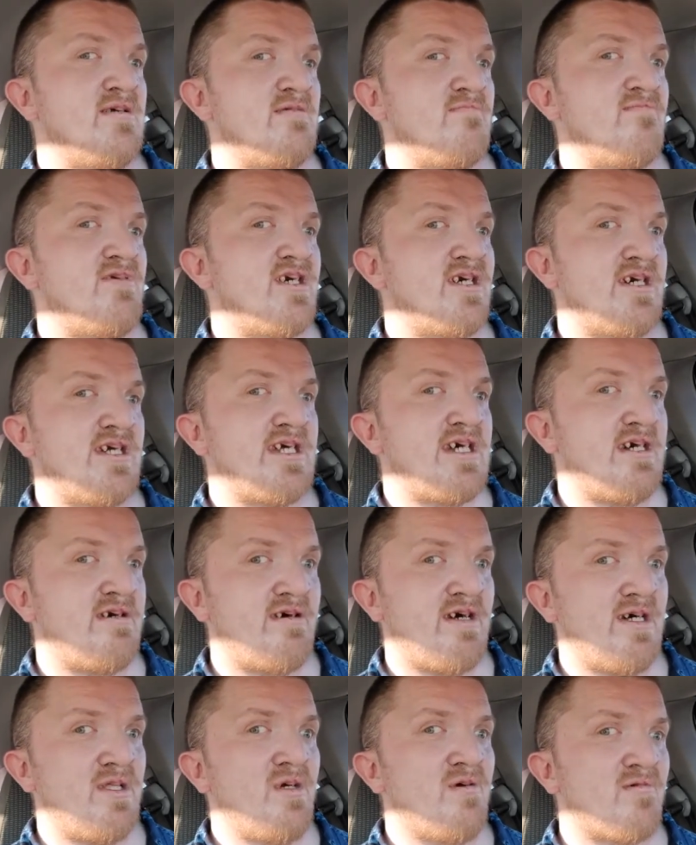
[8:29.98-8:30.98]
Because
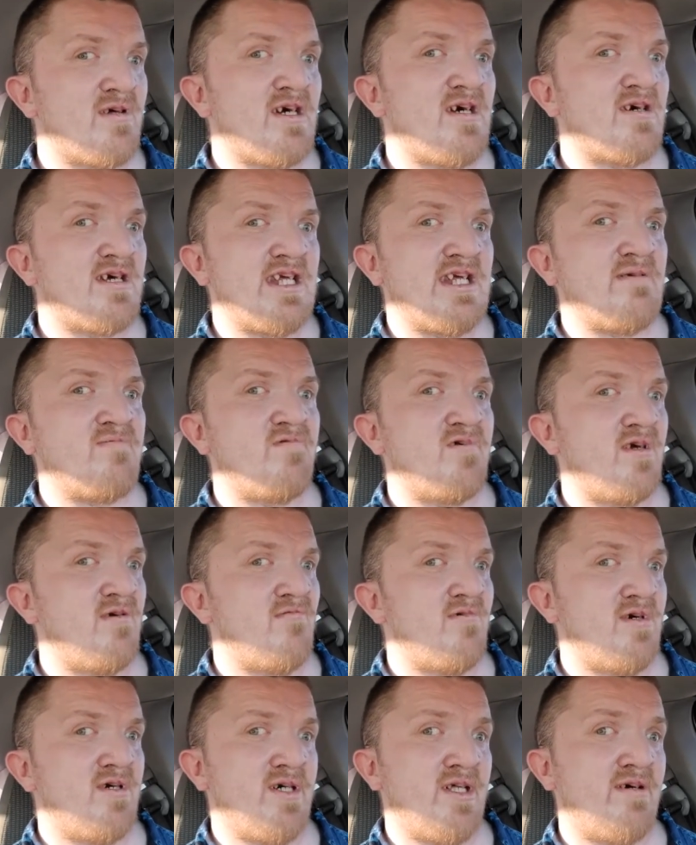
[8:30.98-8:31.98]
I know Dodges pretty
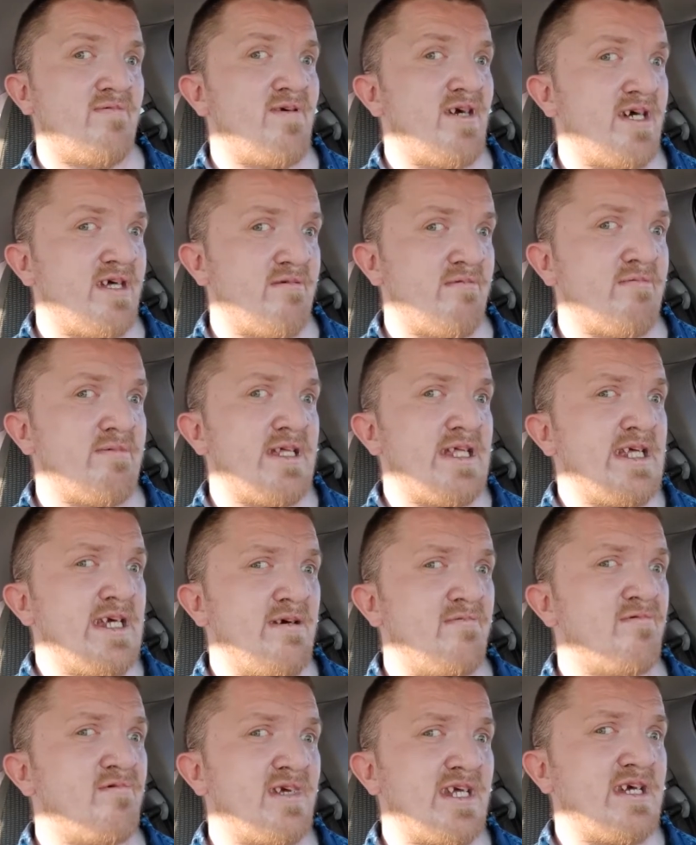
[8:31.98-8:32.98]
well. I've had
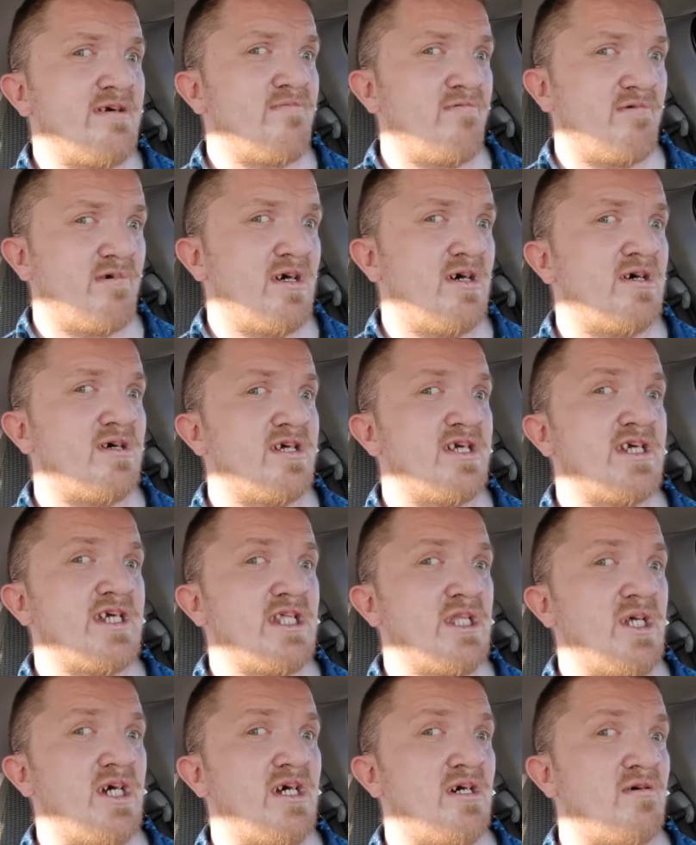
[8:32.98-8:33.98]
several Dodges
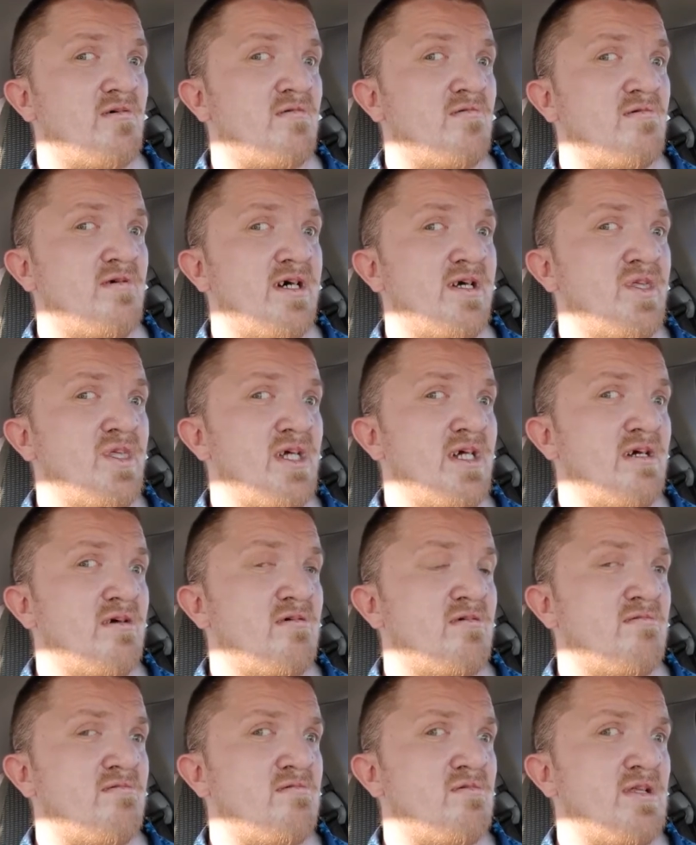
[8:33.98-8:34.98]
now. I think
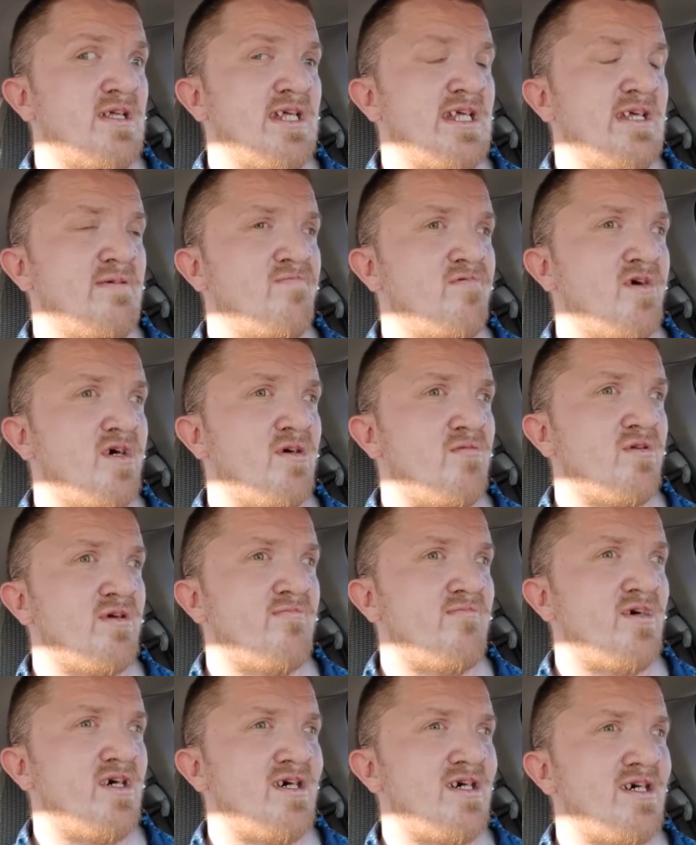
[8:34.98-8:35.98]
this is probably
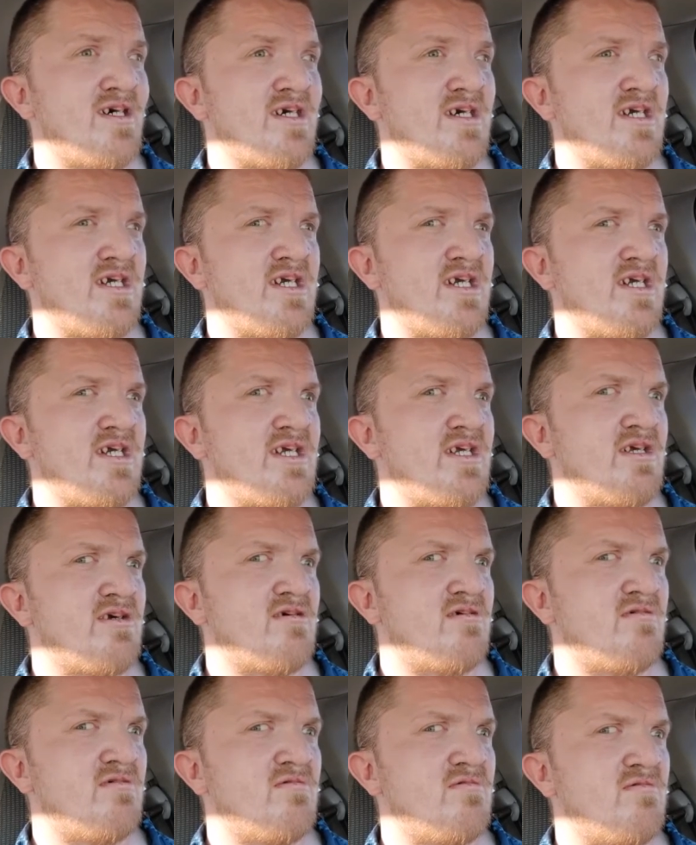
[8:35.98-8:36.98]
my
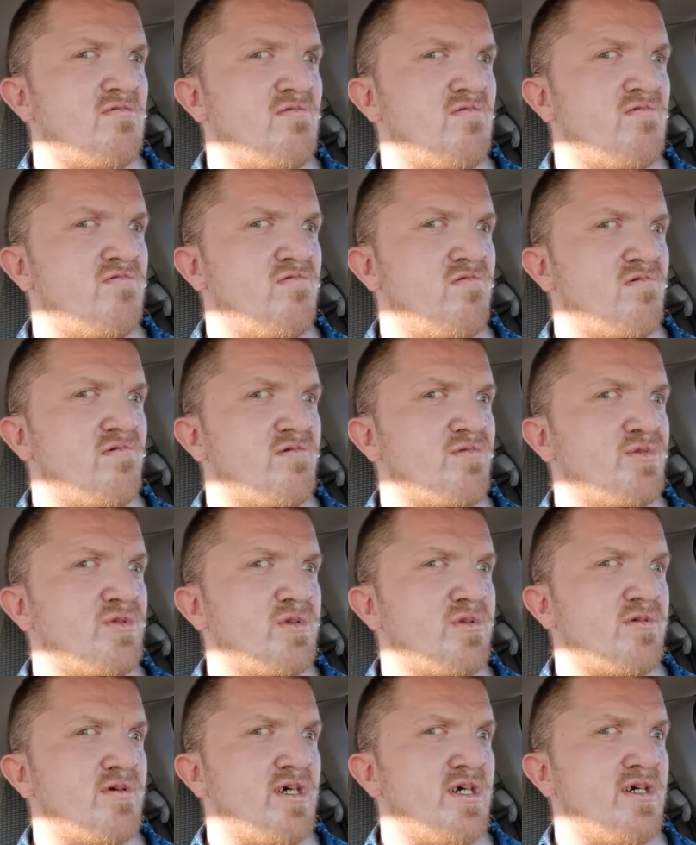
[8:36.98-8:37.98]
4th
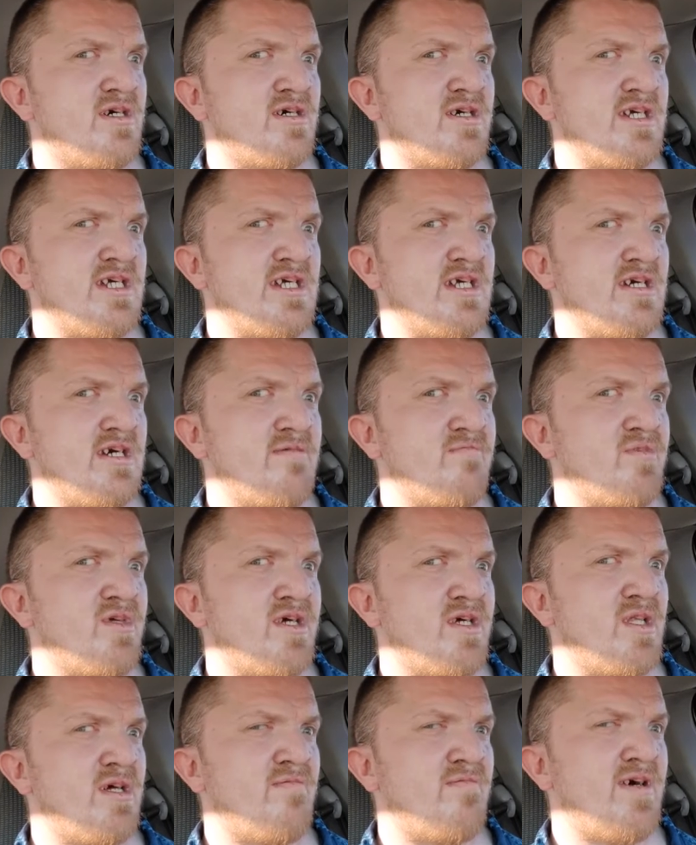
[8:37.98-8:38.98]
Dodge. I'm
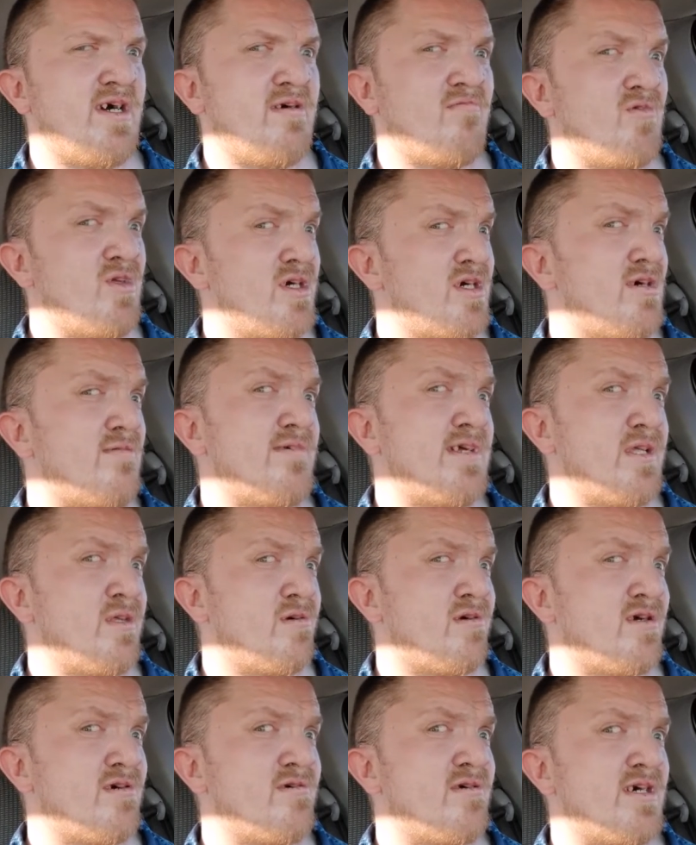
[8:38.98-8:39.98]
thinking I've had when it comes to their
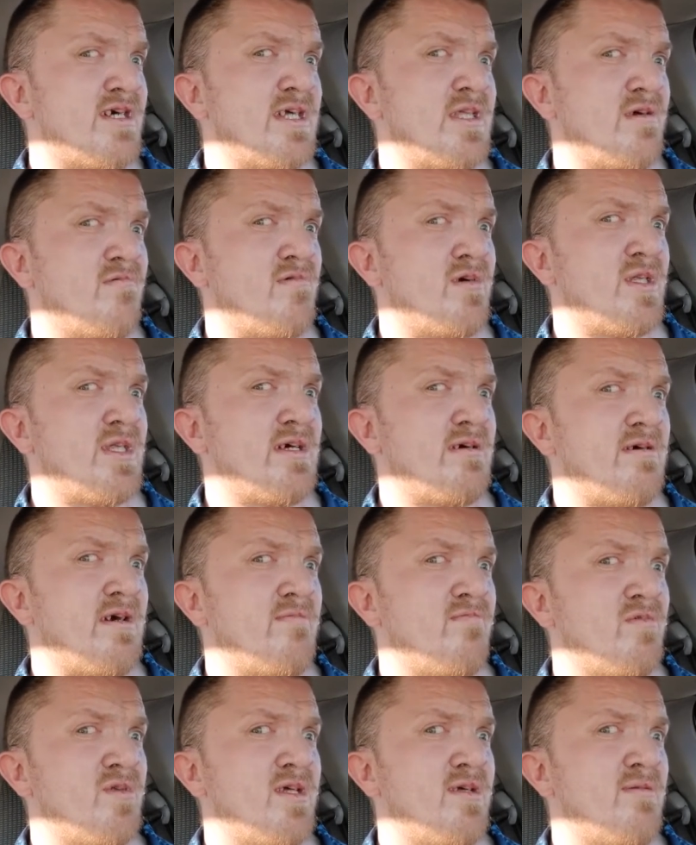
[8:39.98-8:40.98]
trucks anyway. I
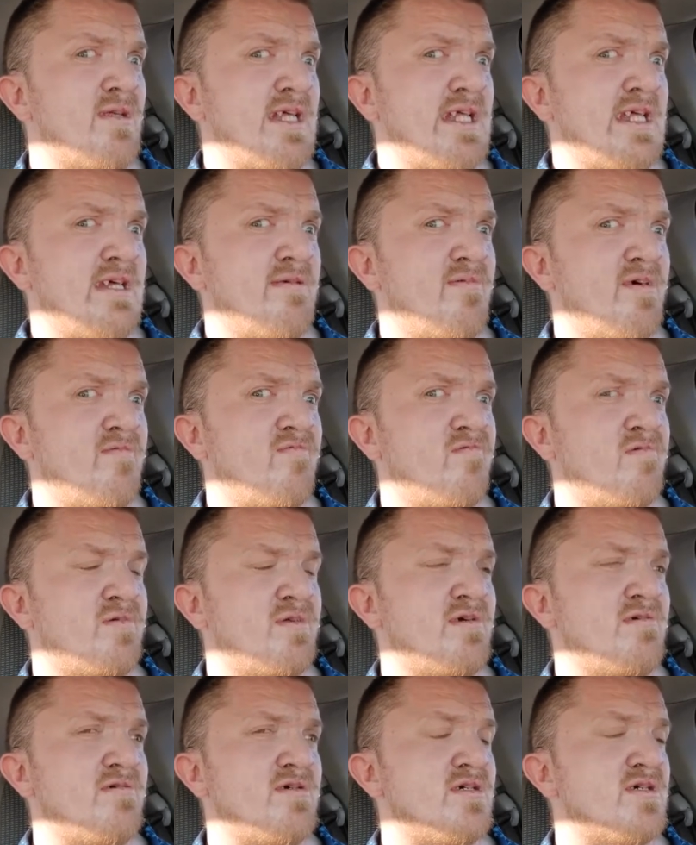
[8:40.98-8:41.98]
believe this is my 4th
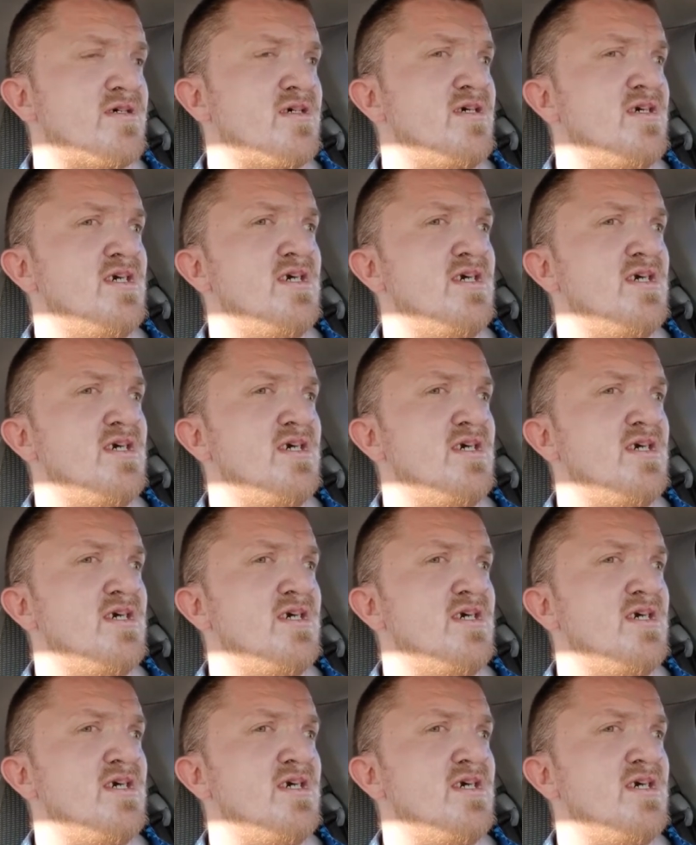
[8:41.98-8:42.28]
truck.